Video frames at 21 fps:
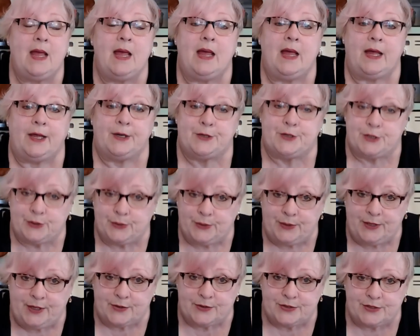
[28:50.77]
And 2
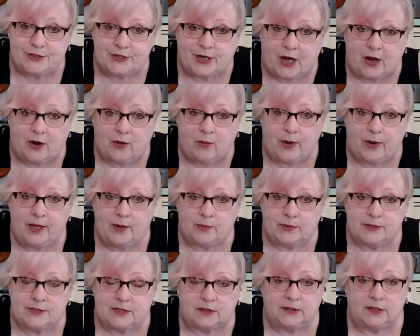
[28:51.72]
years ago, it
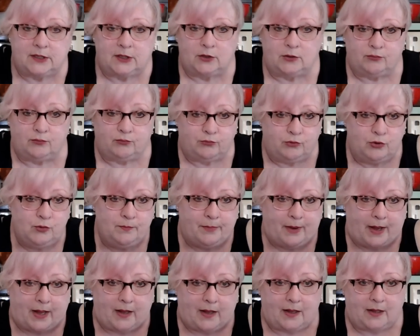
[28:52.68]
was a little
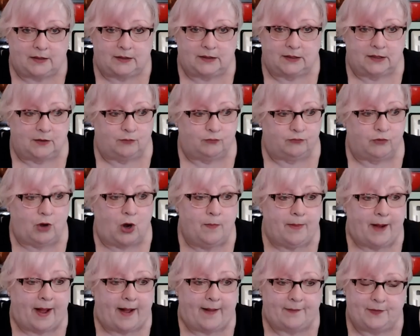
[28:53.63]
Roomba, a little
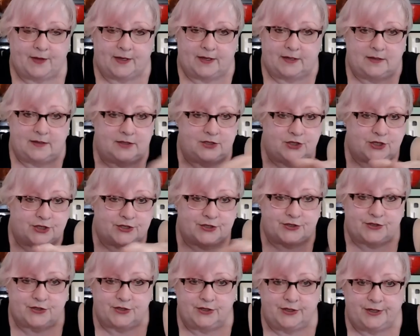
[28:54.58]
robot that
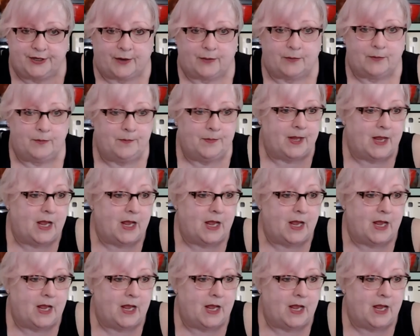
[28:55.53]
just, you know,